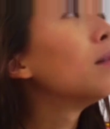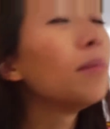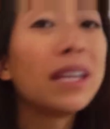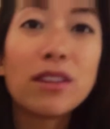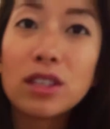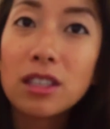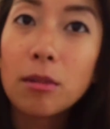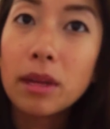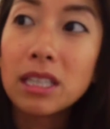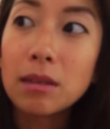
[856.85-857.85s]
Man, there's so
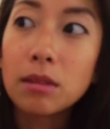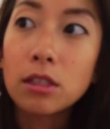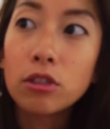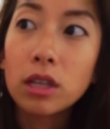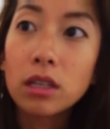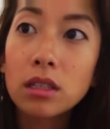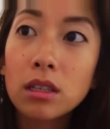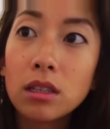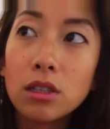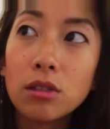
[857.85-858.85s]
many tips and tricks,
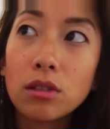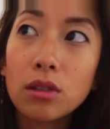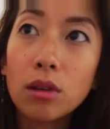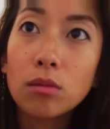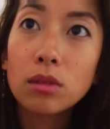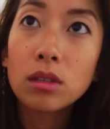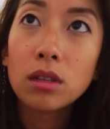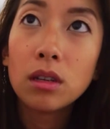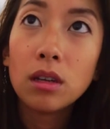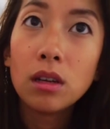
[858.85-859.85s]
do's and don'ts.
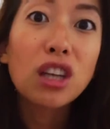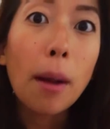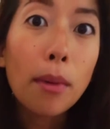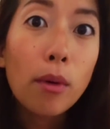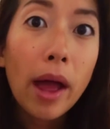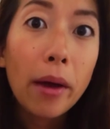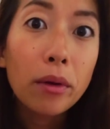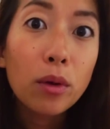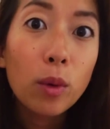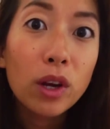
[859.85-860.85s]
Shop
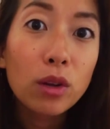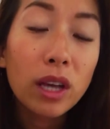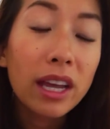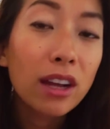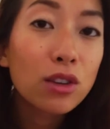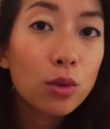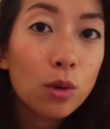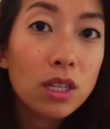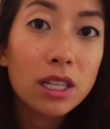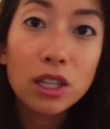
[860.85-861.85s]
around when you're looking at
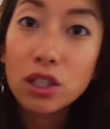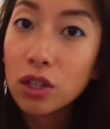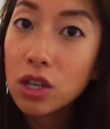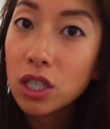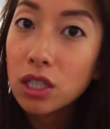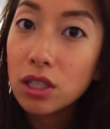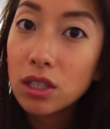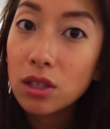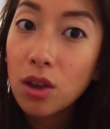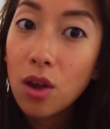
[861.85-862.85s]
tours and
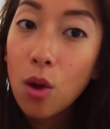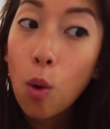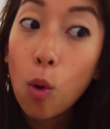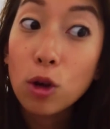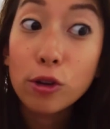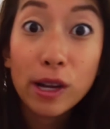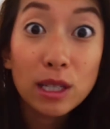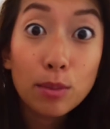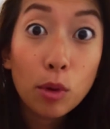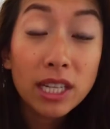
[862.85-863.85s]
excursions or
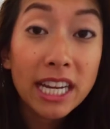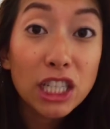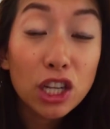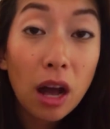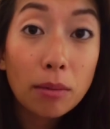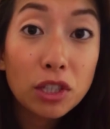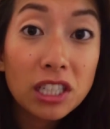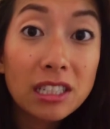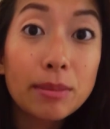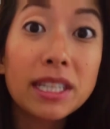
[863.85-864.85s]
transportation
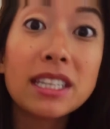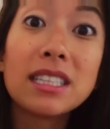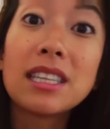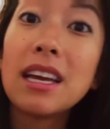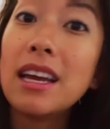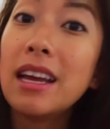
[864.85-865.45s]
options, because